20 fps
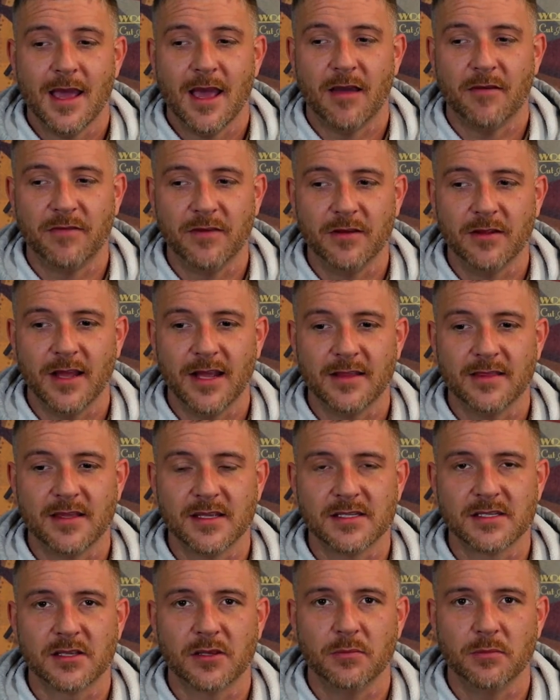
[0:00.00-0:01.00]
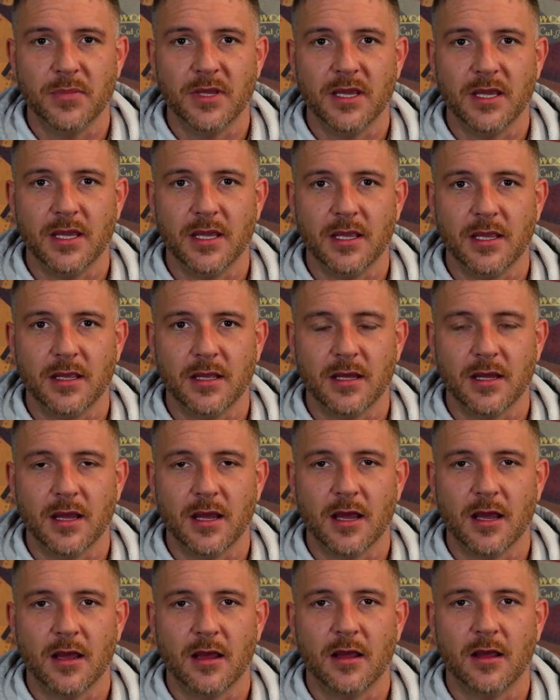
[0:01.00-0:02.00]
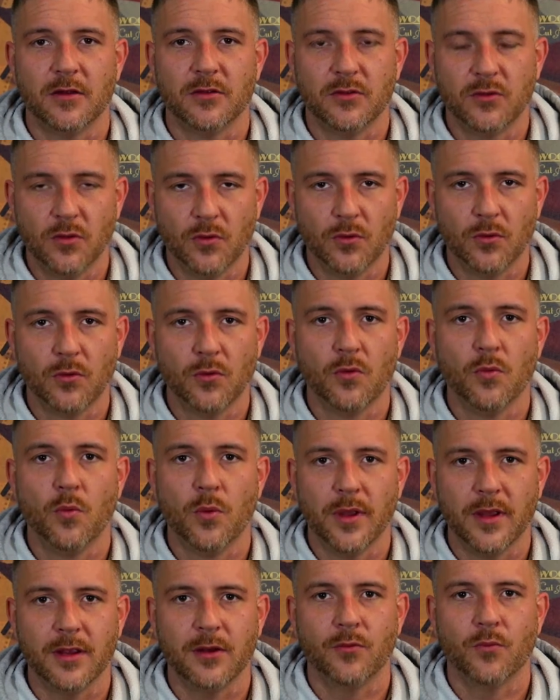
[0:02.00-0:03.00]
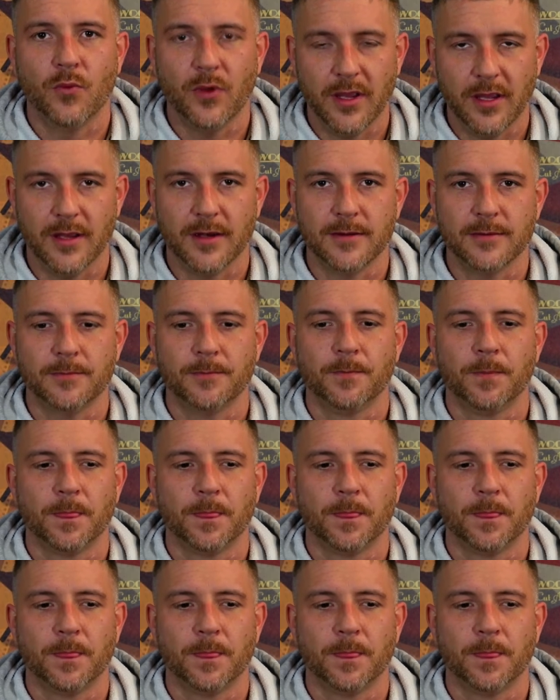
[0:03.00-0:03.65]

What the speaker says: I feel like this could be a dual win-win.